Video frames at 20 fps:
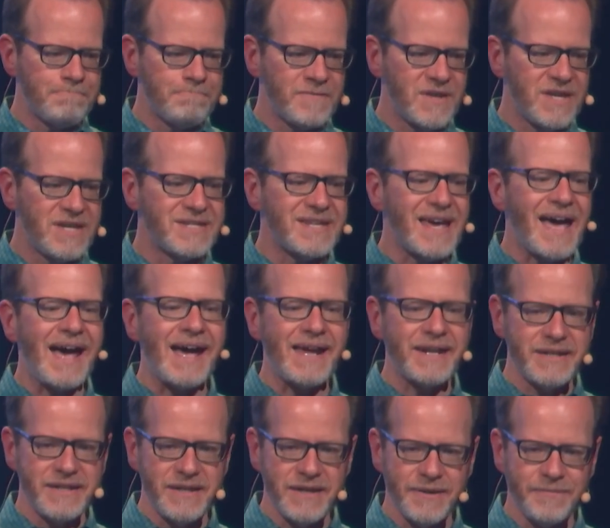is
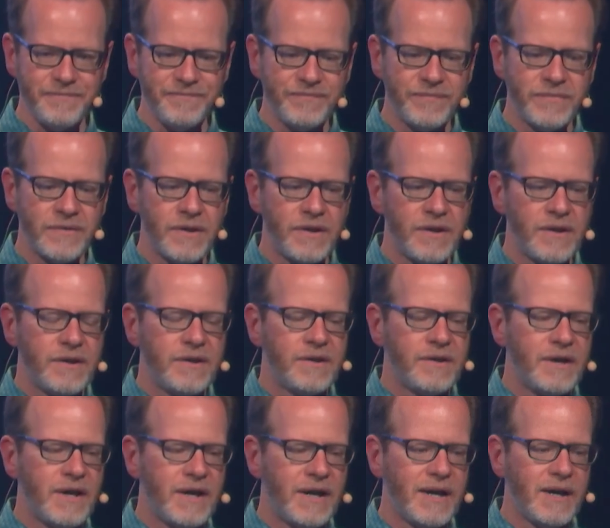added in,
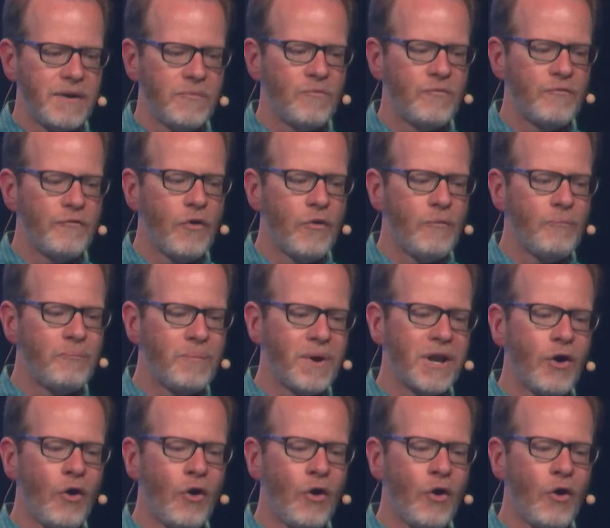but